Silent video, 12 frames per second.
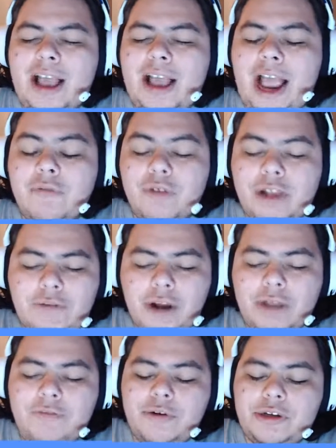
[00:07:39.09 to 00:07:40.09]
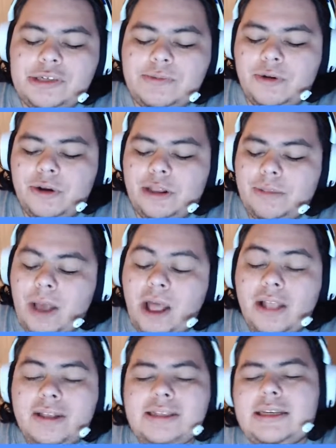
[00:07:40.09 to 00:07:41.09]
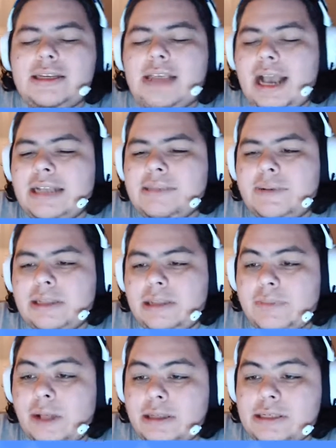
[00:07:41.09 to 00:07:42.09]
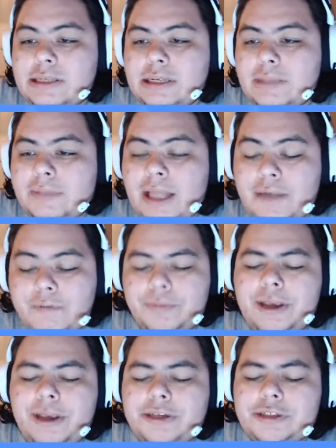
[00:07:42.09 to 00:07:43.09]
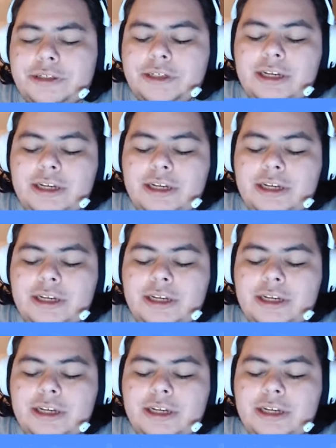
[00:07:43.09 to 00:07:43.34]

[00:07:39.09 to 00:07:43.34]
I really want to focus more on the policy aspect and the policy and the platform page.